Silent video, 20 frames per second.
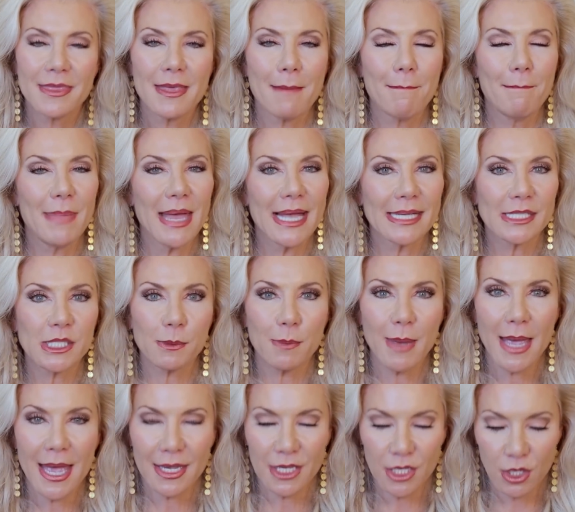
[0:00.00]
the
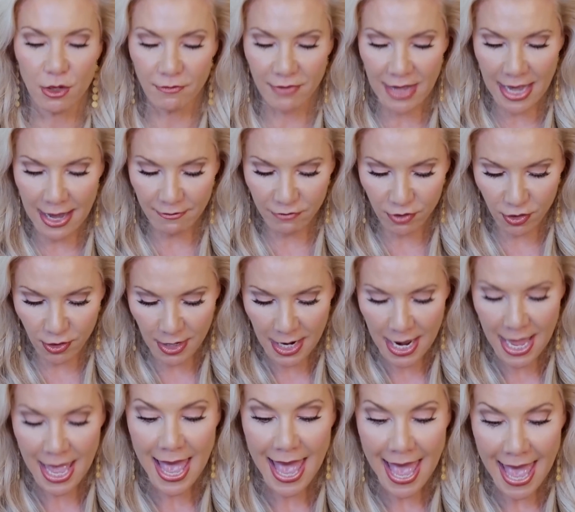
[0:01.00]
best pet you've ever
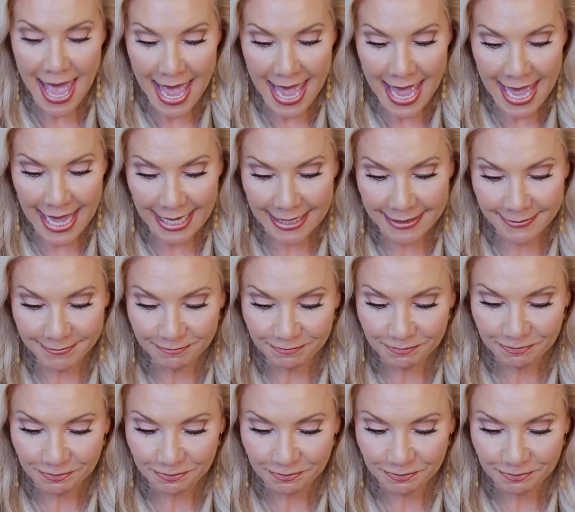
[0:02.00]
had.